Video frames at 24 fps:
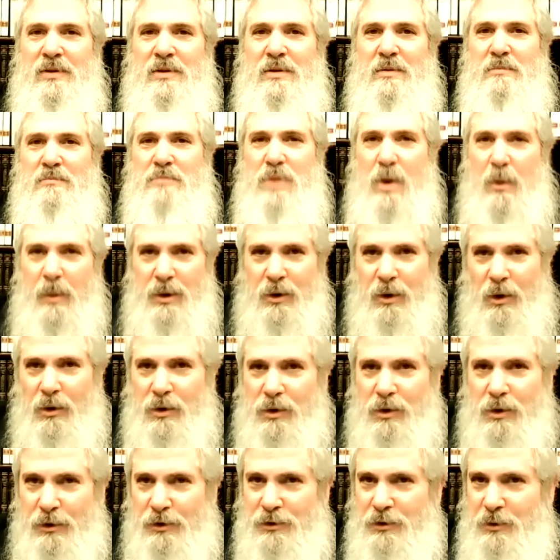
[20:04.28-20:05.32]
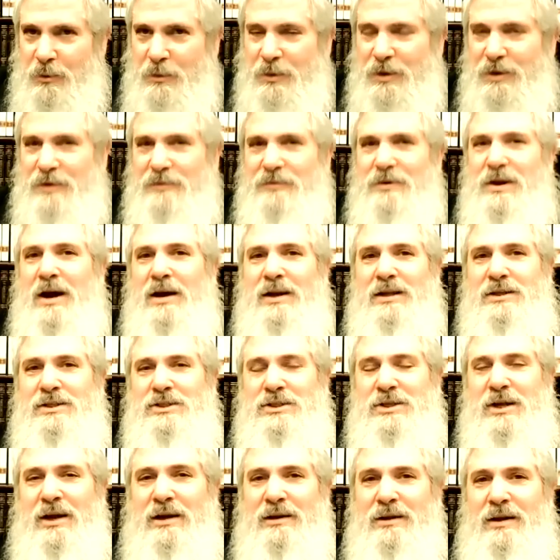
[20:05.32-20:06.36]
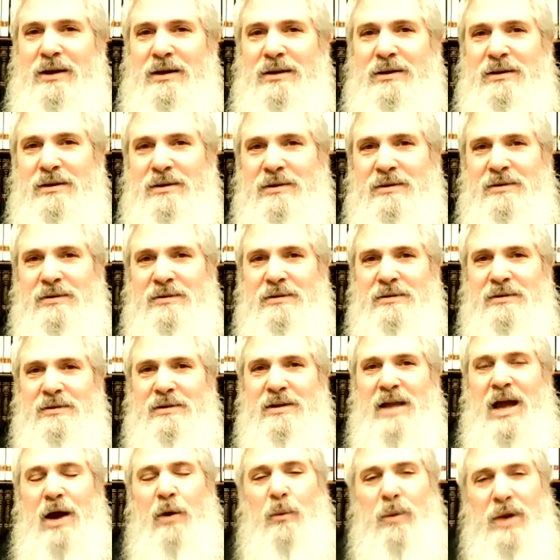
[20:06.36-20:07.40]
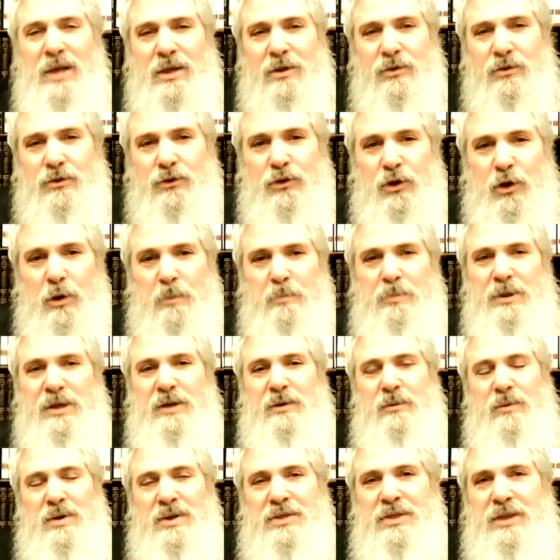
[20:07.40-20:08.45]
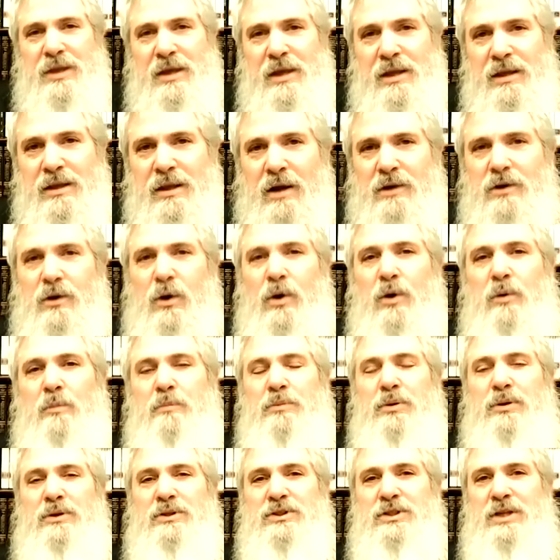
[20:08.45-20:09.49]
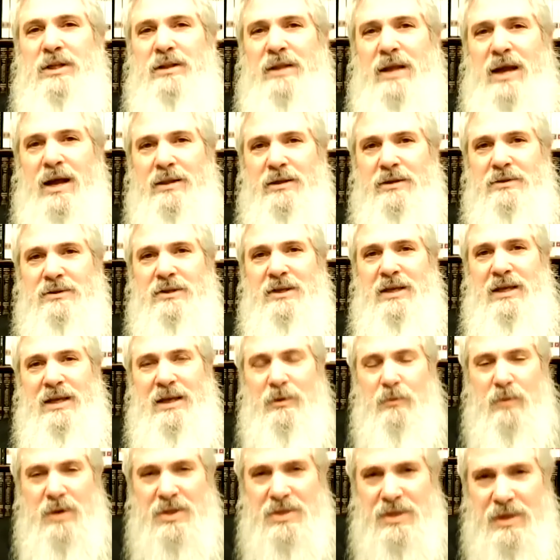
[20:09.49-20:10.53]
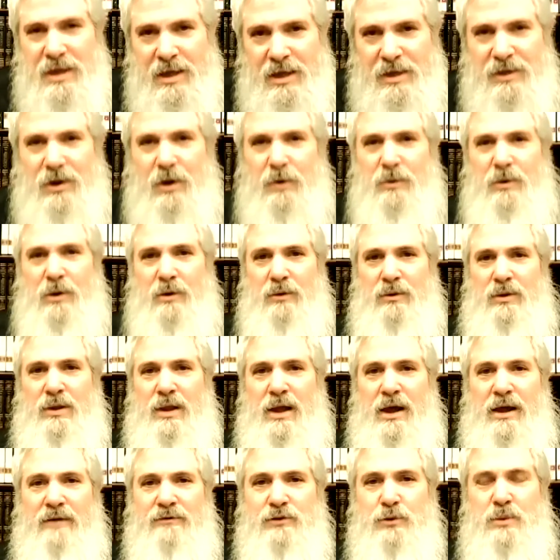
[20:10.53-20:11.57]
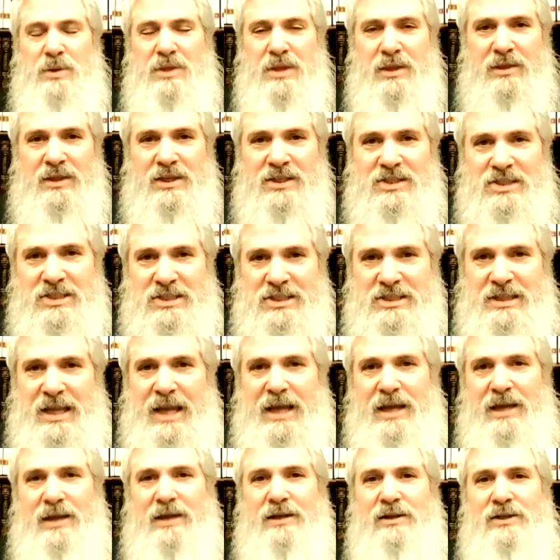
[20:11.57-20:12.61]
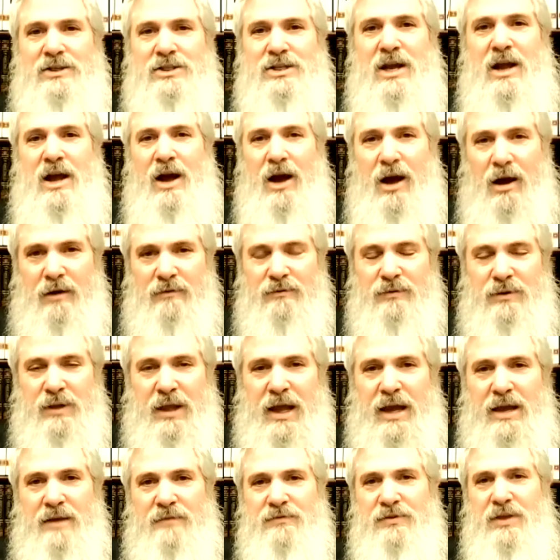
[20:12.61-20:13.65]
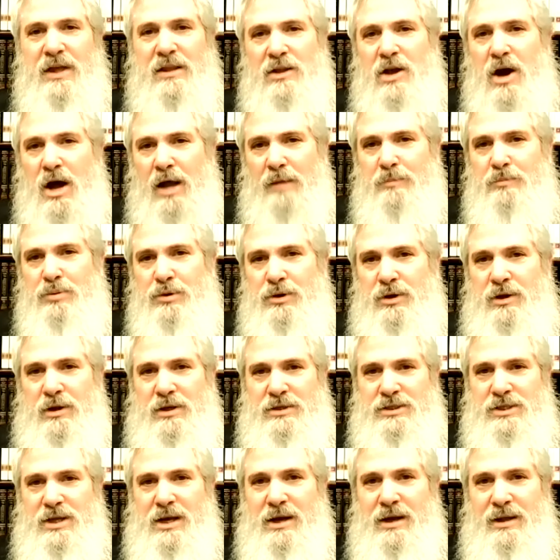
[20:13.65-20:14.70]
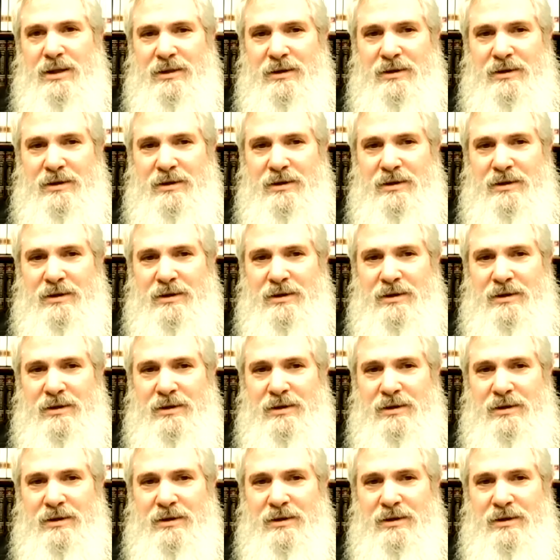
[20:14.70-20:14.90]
but we all heard the word of God at Sinai. And we interpret it within our own personality, within our own lives, within the stage of life that God put us on.